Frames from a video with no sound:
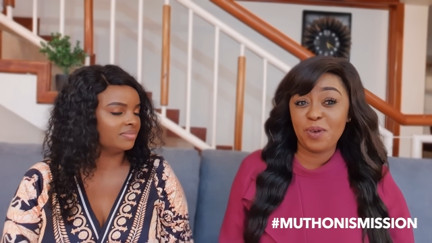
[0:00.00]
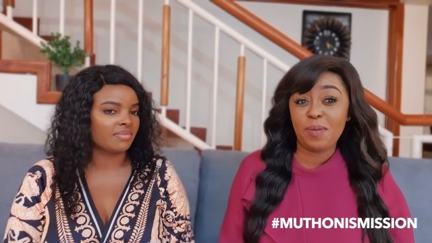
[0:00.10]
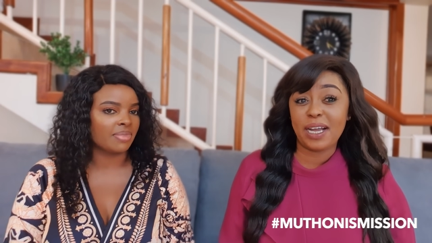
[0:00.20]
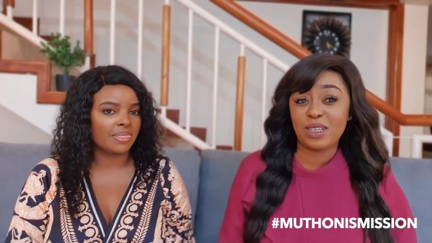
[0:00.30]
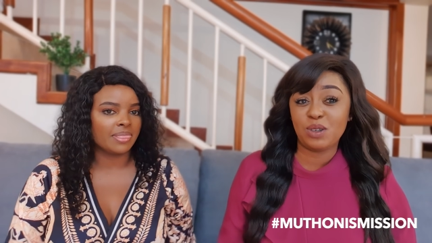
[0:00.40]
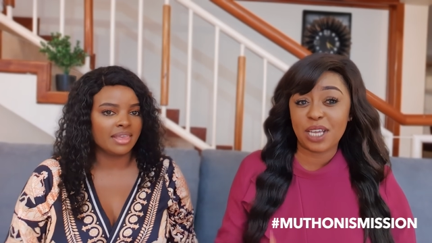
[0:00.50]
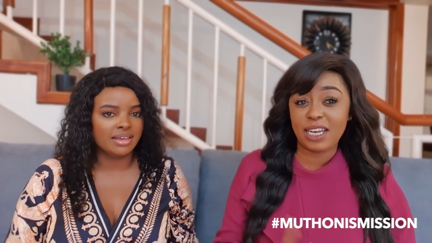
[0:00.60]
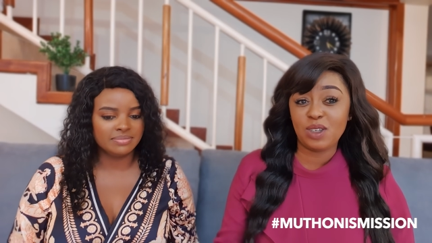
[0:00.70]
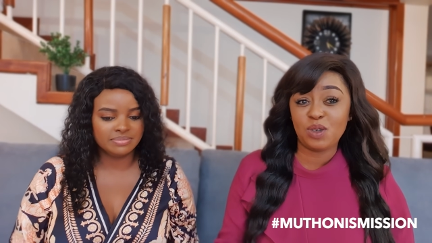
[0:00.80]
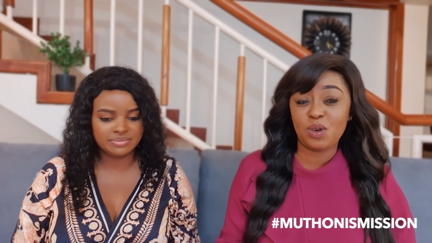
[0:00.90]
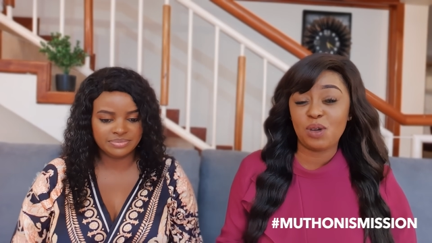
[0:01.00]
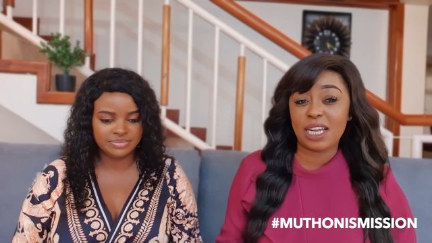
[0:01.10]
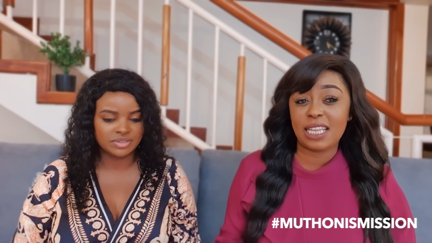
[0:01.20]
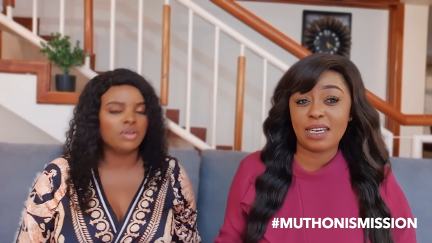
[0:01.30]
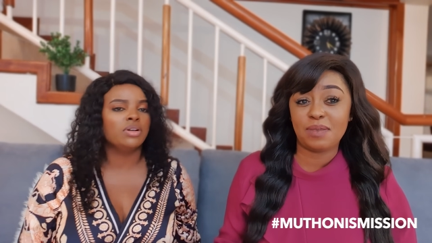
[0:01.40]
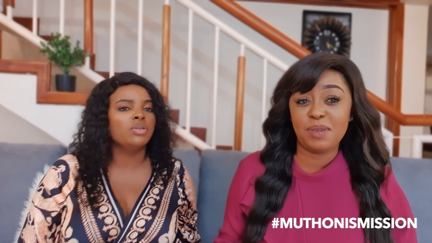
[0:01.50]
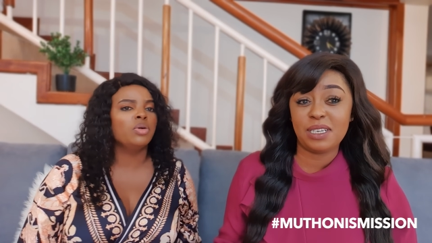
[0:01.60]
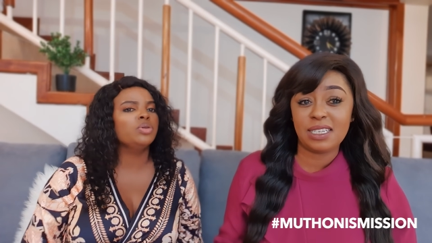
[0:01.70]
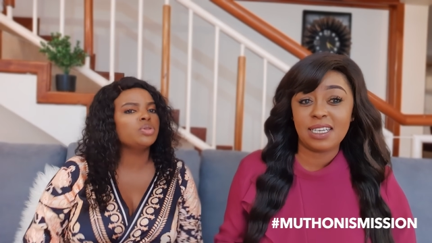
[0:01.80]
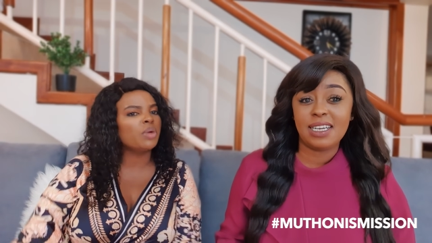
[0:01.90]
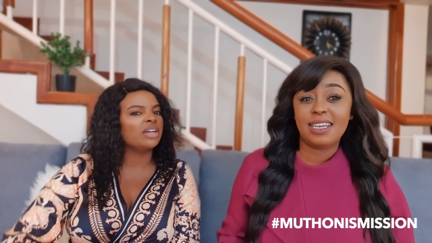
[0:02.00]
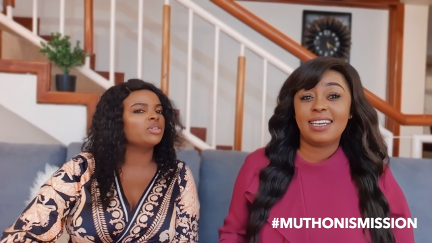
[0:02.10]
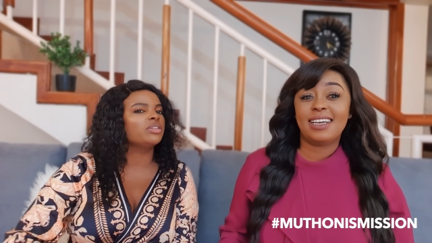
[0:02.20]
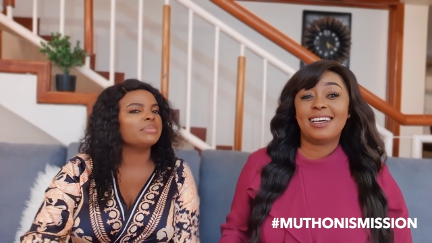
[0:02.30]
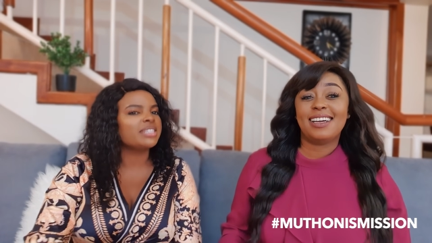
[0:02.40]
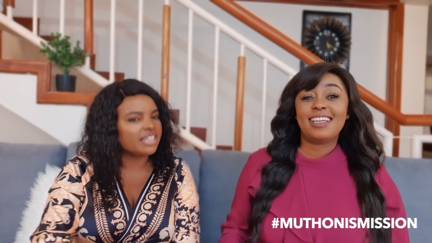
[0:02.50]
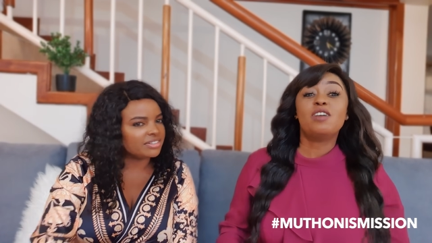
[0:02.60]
Speaker 1: baggage? Okay, I need to look at that. Who's worked on themselves?